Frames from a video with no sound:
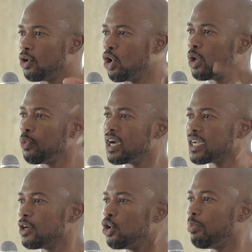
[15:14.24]
all
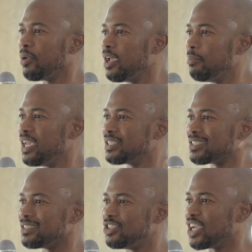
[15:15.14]
work and no play
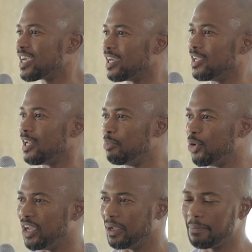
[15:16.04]
makes Jack a dull
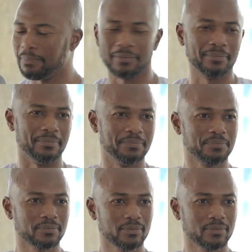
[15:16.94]
boy. Mm.